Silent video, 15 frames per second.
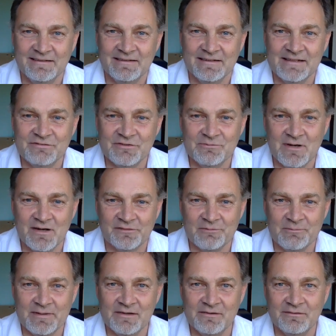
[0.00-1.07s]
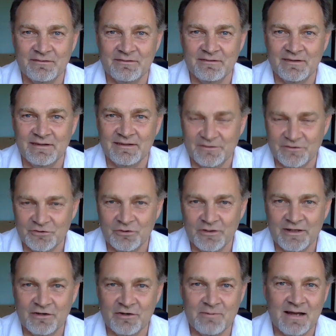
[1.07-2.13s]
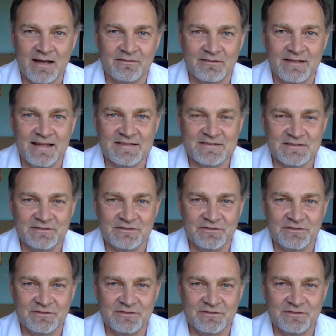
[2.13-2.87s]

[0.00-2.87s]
And if you mark the bell, you'll hear about later